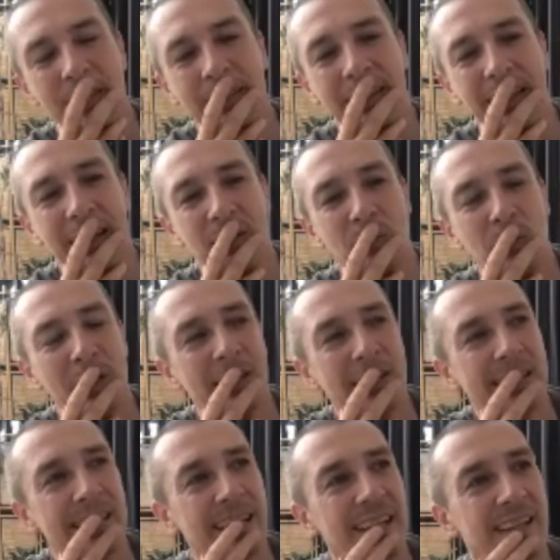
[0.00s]
Yeah. What I
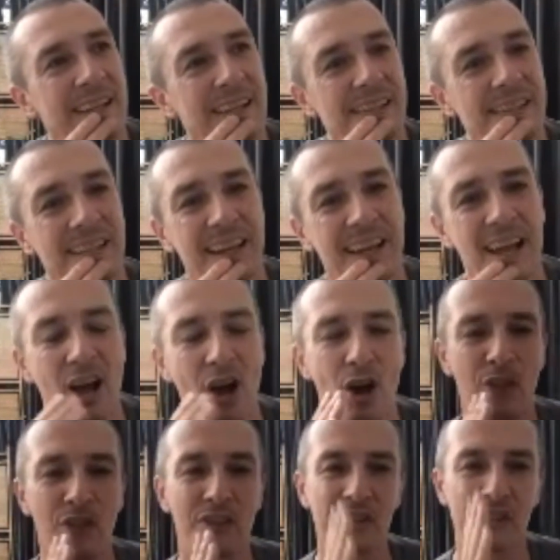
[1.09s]
said is
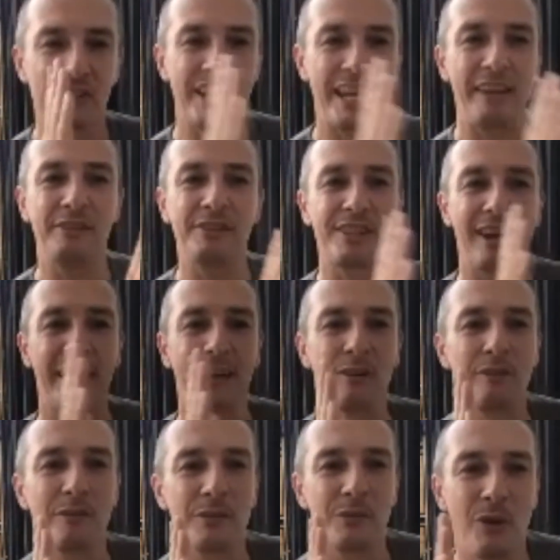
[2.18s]
on the safe side
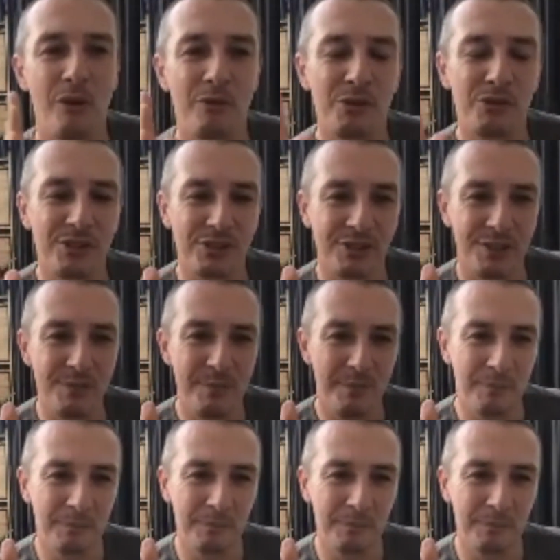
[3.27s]
of the nervous system.